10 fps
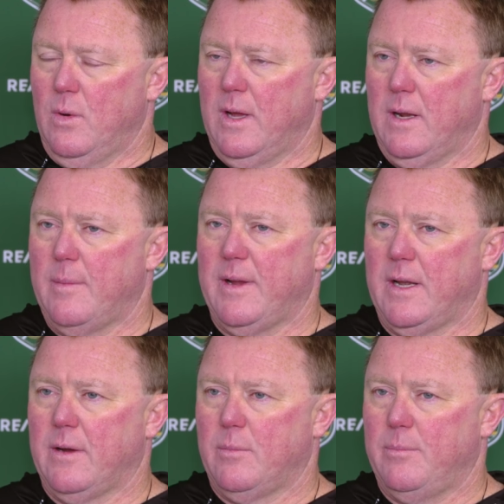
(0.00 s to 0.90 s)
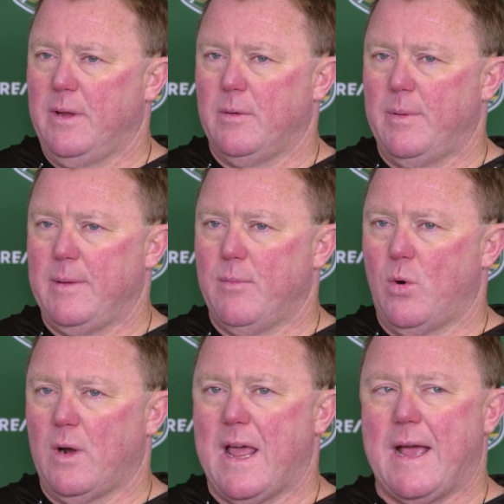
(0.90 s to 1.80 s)
Well, I mean, it'll be
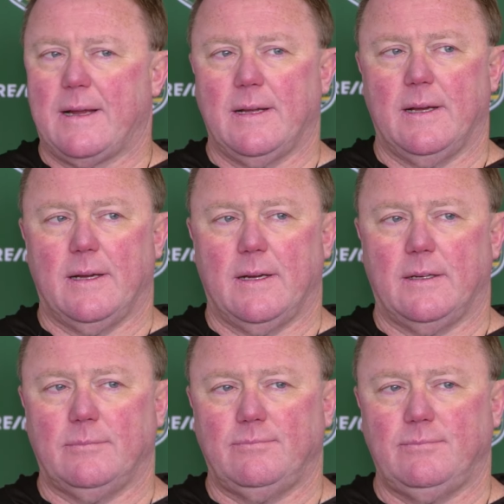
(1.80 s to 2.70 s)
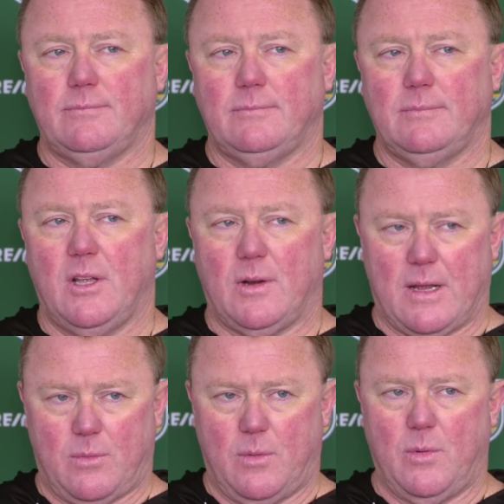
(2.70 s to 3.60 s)
more like, you know,
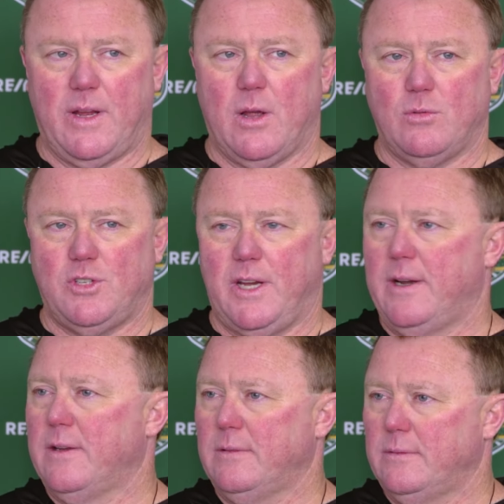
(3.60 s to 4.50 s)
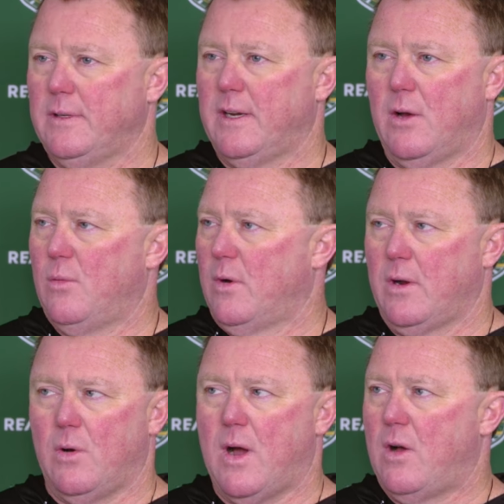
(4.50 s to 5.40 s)
like when we go cheetah, you know, we'll
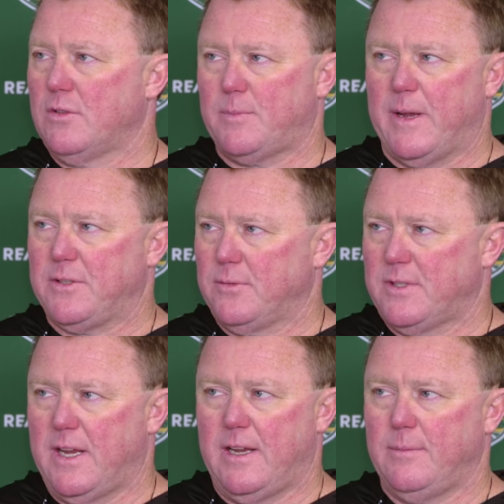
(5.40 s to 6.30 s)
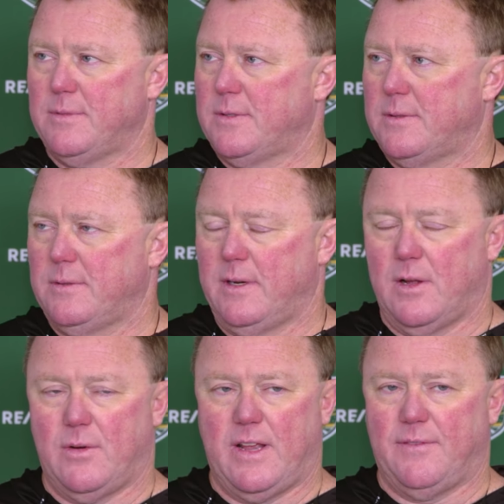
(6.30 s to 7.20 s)
go all special teams, you
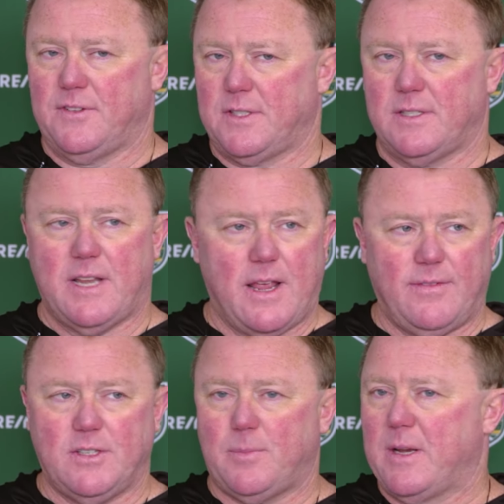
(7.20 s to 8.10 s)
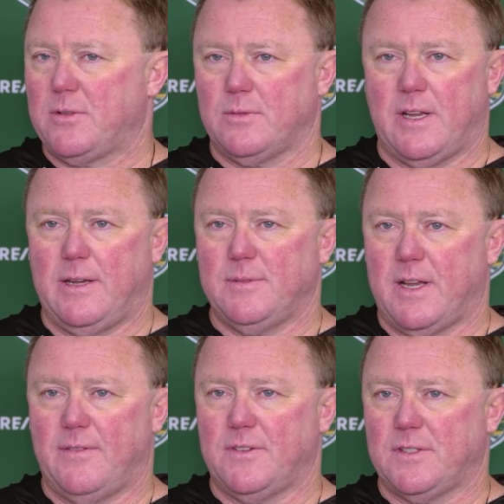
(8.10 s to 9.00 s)
know, emphasis, heavy special teams
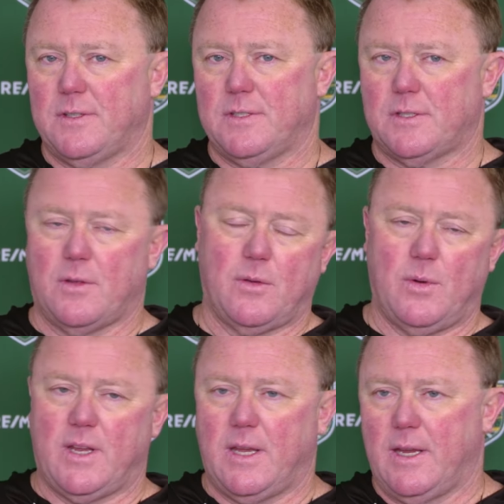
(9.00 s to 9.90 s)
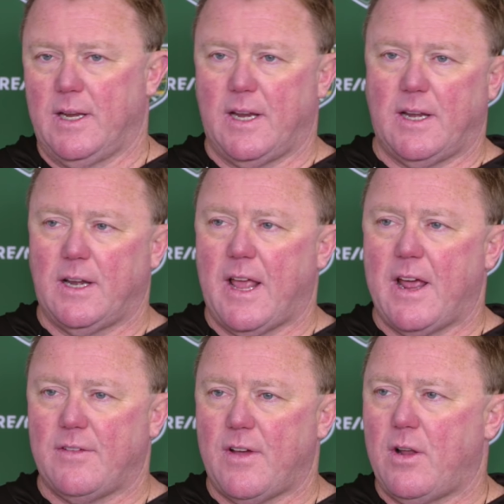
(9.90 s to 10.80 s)
emphasis, so that we can get in and
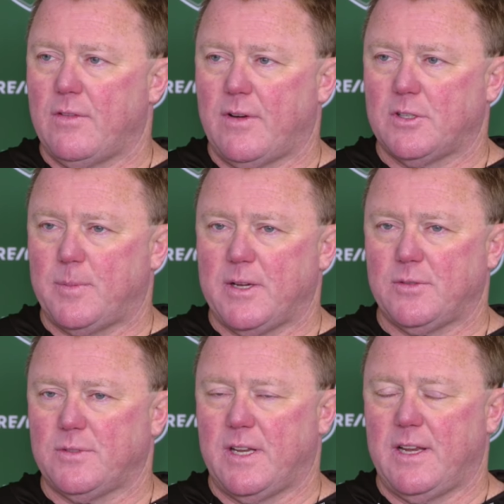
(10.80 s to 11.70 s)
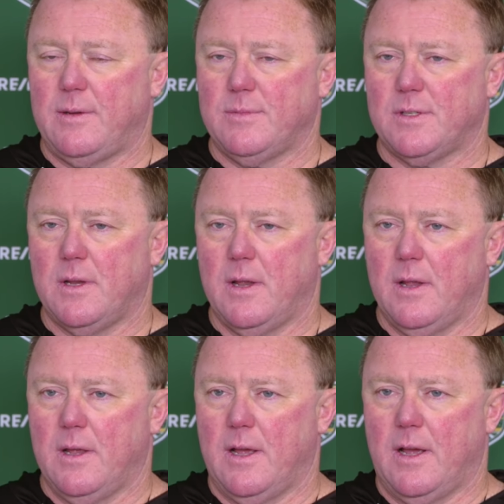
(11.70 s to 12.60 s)
out of all of our special teams.
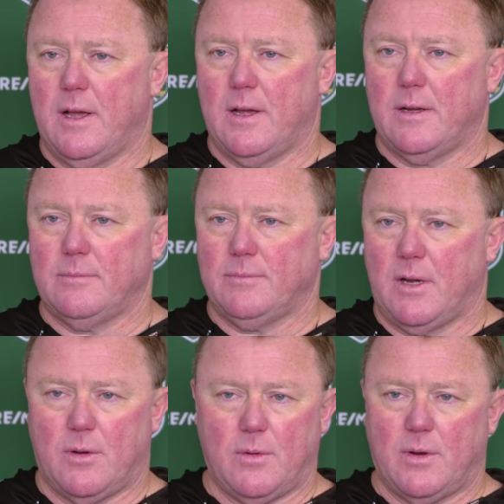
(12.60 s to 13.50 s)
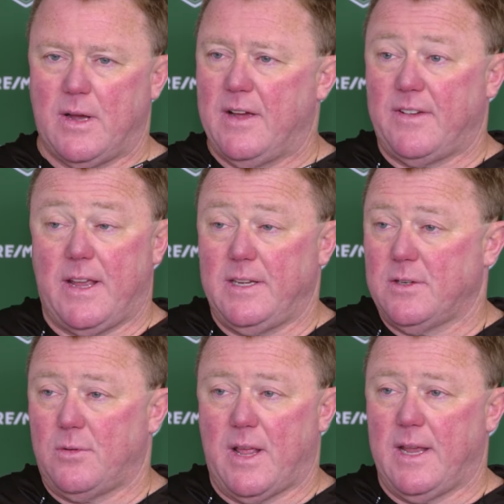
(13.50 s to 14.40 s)
You know, we'll have A's
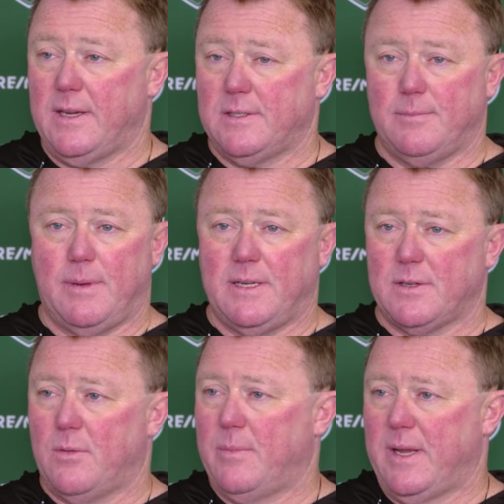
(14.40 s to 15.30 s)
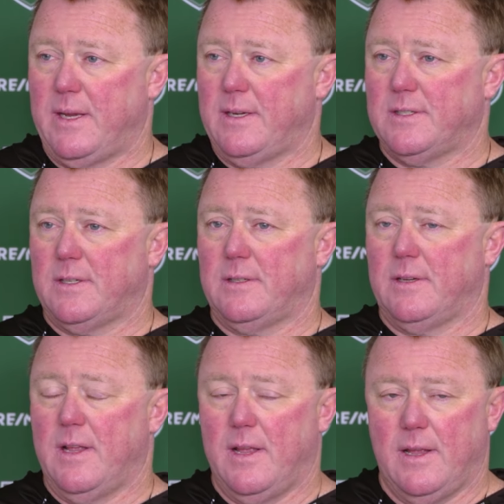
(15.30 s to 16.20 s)
on A's and B's on B's.
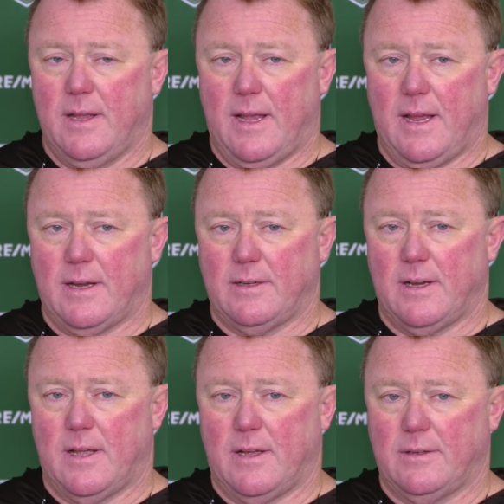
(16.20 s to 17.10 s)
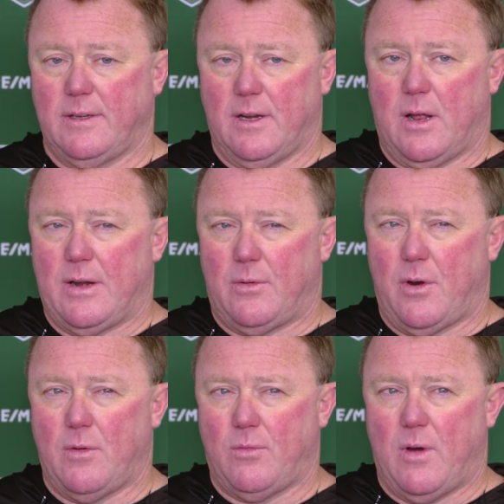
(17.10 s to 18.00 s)
And you know, I don't
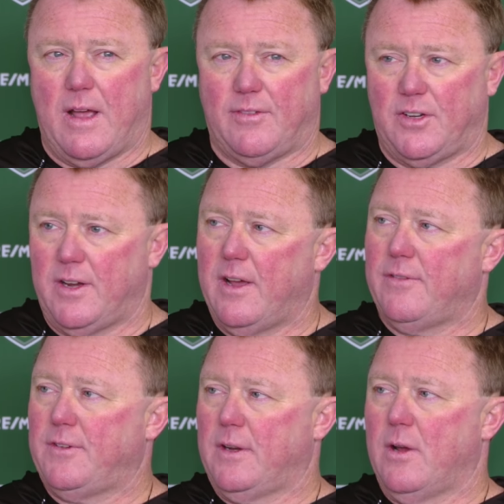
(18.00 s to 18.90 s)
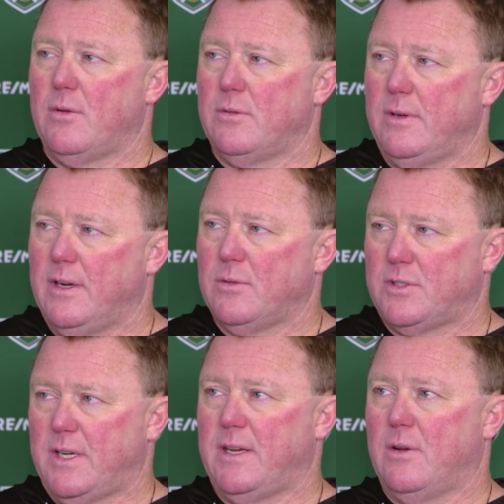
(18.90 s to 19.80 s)
know if we'll have enough to go, you know,
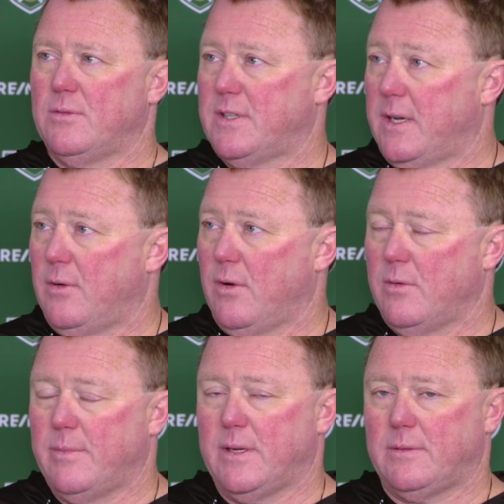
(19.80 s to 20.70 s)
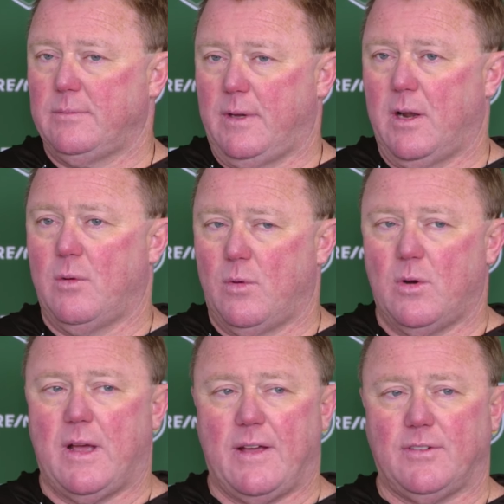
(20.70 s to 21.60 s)
C on C group, but, right, you know,
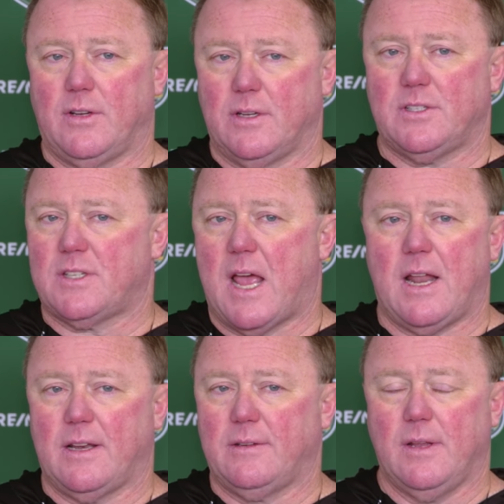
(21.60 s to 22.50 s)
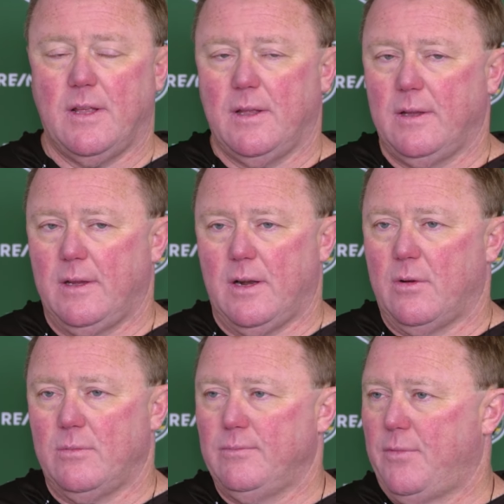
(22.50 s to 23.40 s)
we'll have a good solid, you
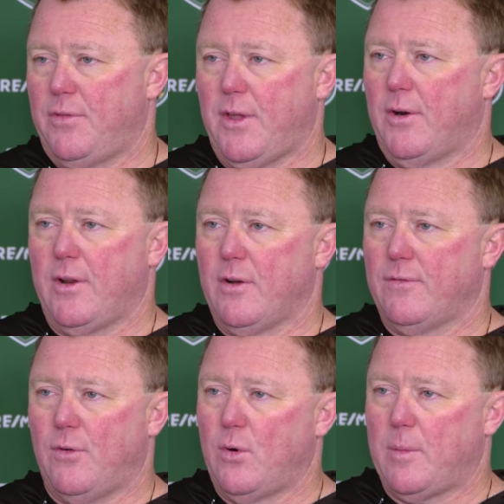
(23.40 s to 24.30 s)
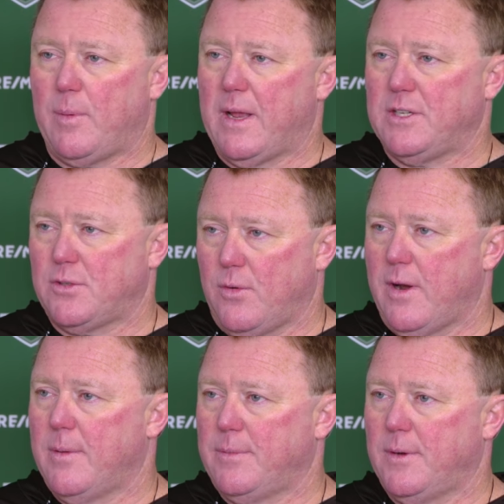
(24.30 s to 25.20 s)
know, 30 or 40 play
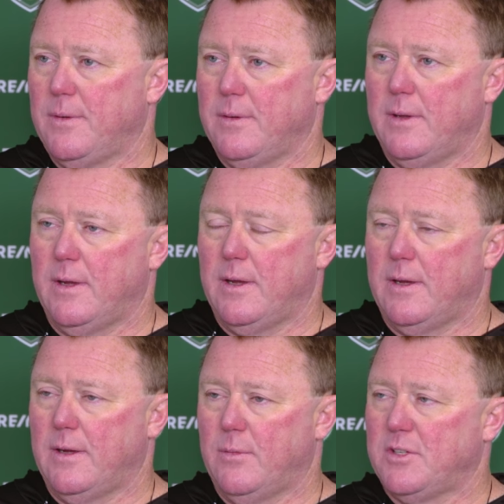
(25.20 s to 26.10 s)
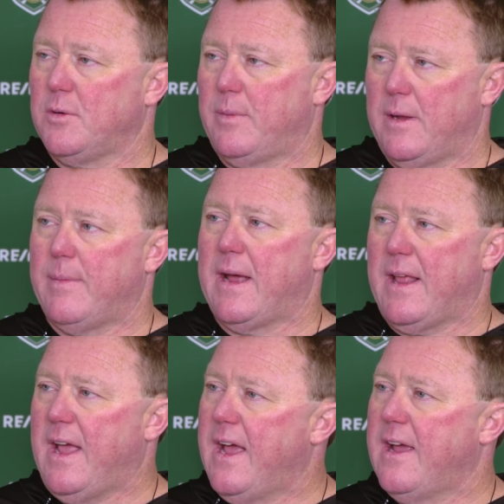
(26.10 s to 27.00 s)
script, which will be about
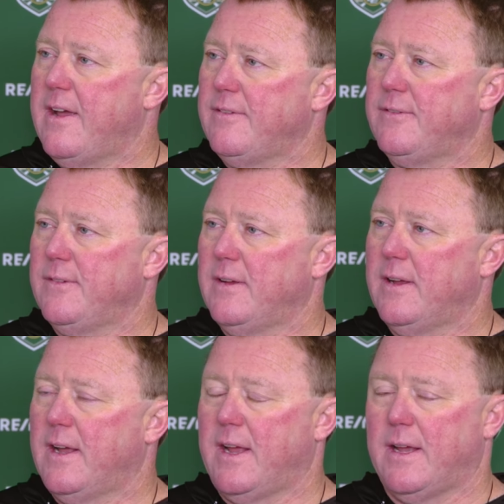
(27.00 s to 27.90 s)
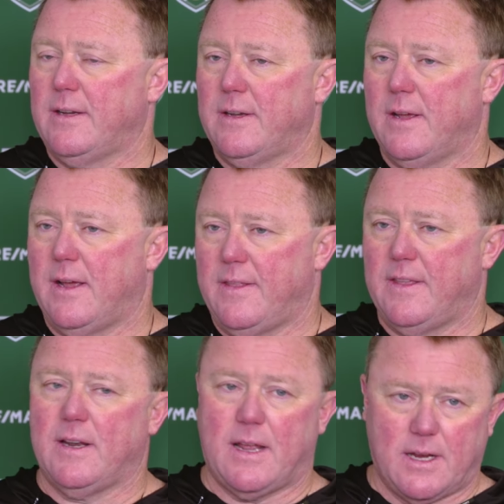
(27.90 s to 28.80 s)
a half. And
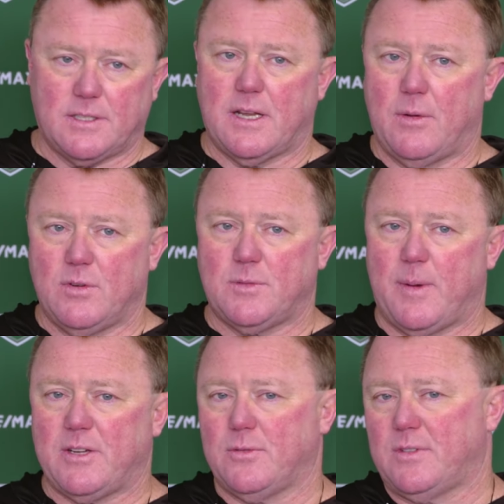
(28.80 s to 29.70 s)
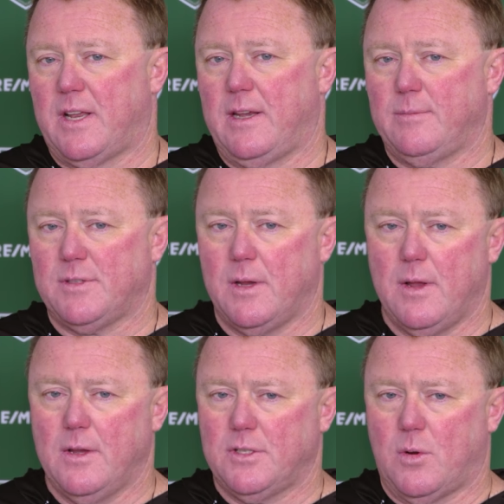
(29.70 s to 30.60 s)
then, like I say, with special teams.
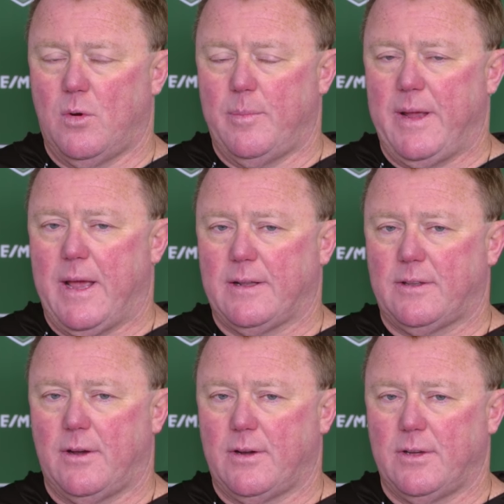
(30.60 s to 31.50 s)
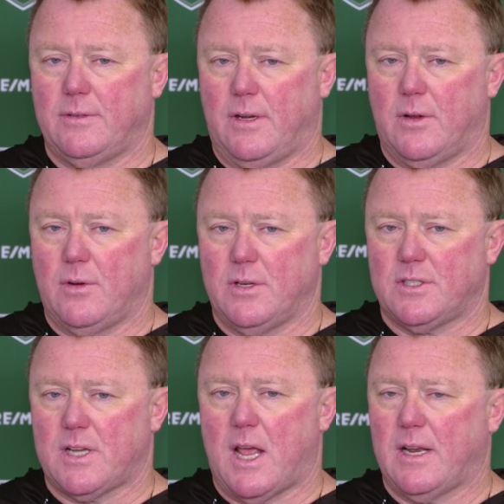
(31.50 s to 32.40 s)
So we'll be out there a
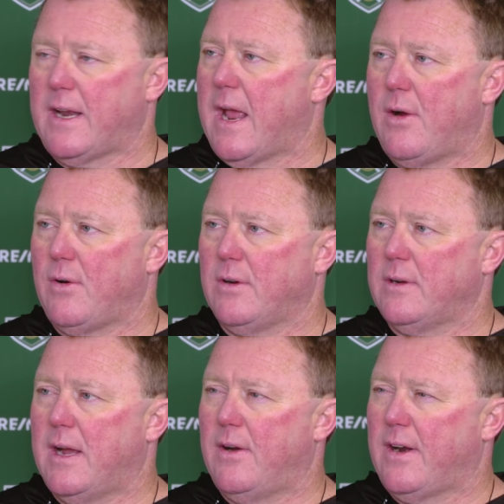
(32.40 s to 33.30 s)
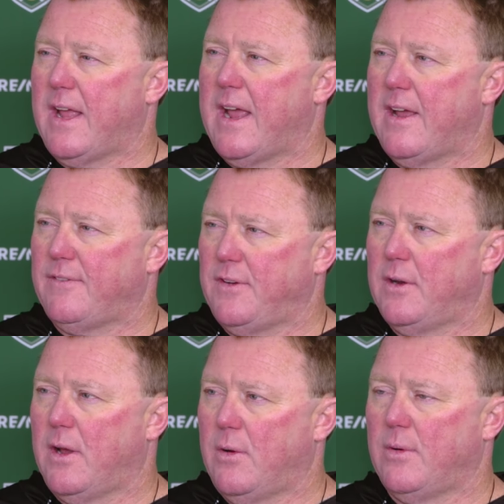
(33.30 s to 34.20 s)
good solid hour and a half, you
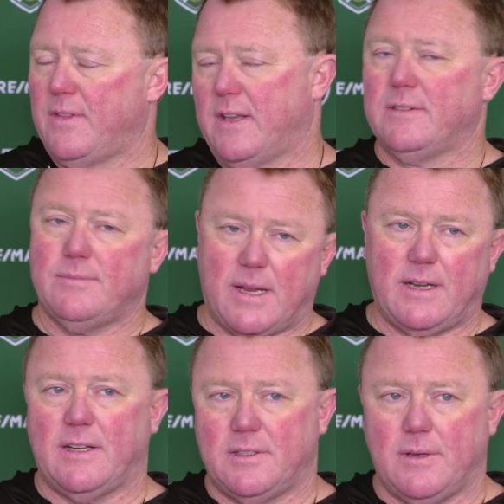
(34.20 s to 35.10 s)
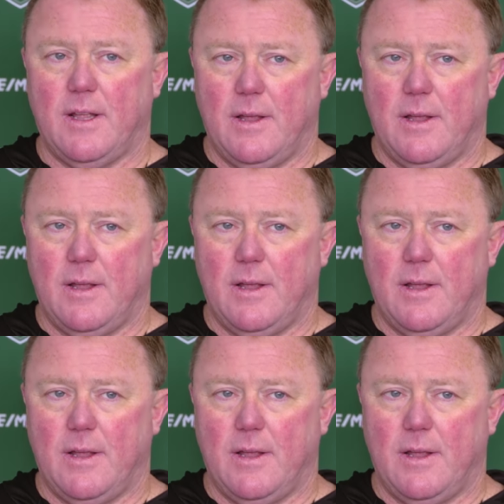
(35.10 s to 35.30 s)
know, and then,